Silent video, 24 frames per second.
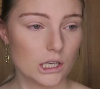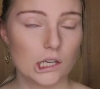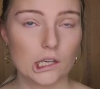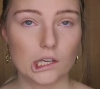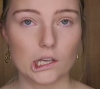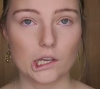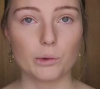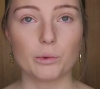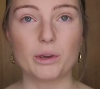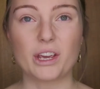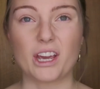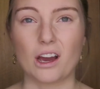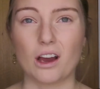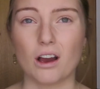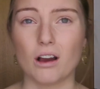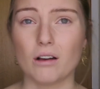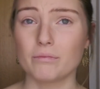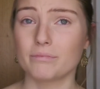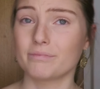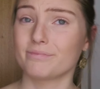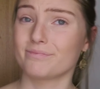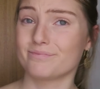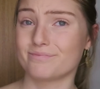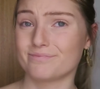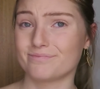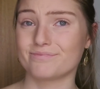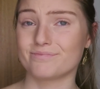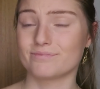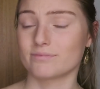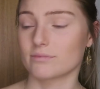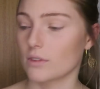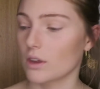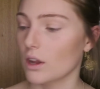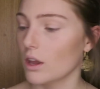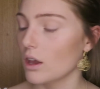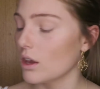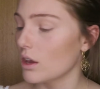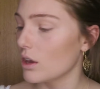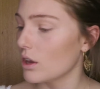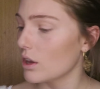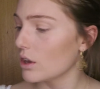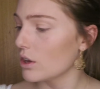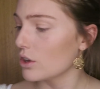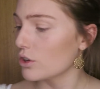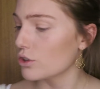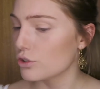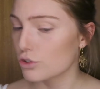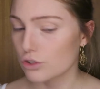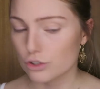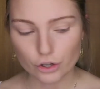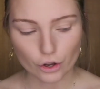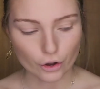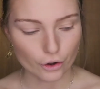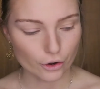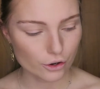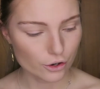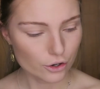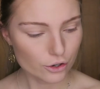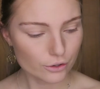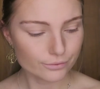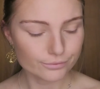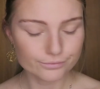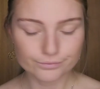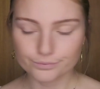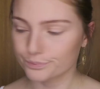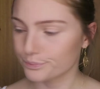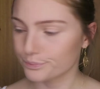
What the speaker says: here we are. So